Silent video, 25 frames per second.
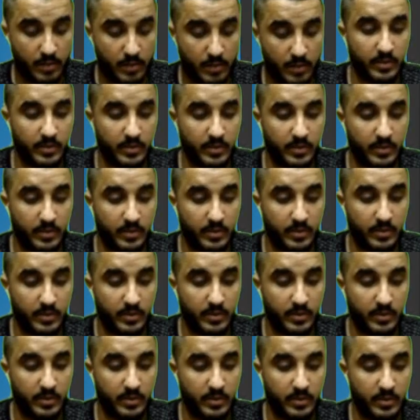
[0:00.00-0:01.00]
But this is
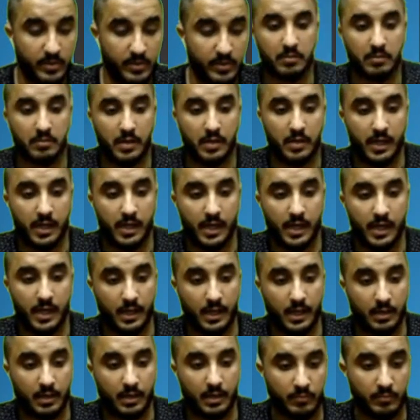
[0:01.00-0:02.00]
how, if you
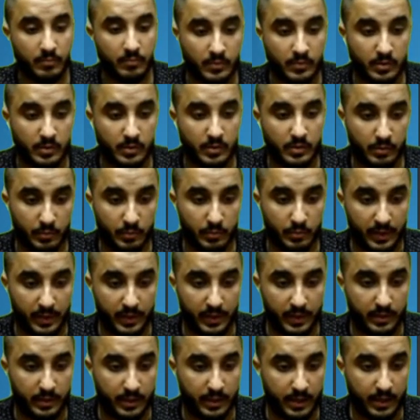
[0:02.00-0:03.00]
wanted
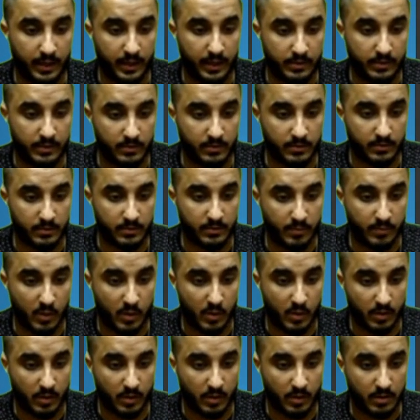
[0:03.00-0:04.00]
to make the
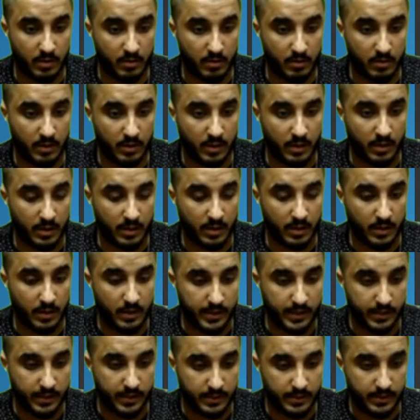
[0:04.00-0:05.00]
carousel smaller,
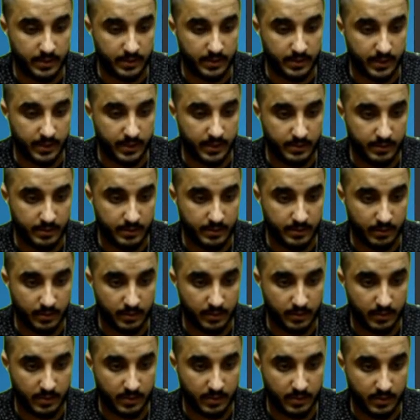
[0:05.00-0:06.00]
in this case,
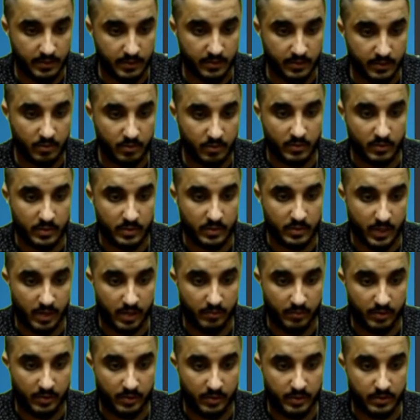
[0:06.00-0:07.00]
let's not spend too much time
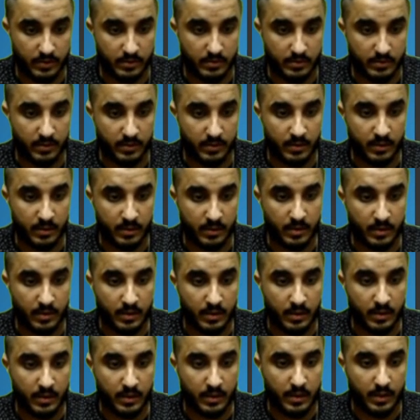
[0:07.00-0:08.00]
on this
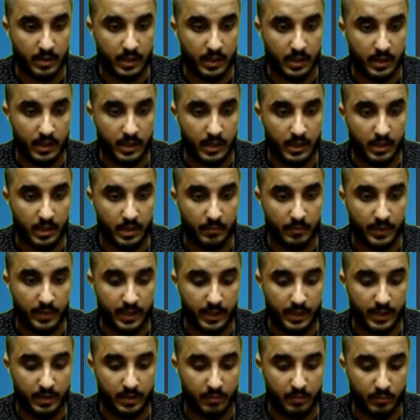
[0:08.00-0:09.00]

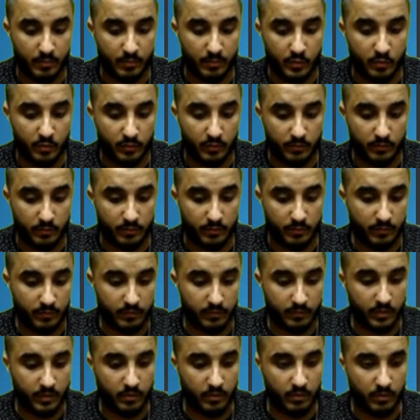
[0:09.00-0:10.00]
and move
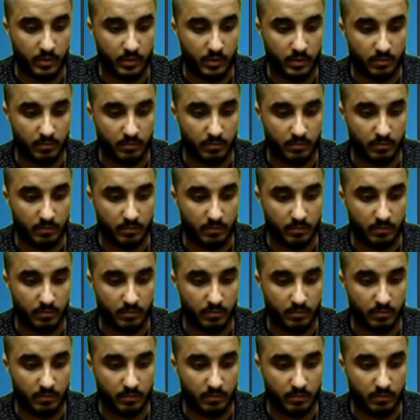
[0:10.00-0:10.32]
forward.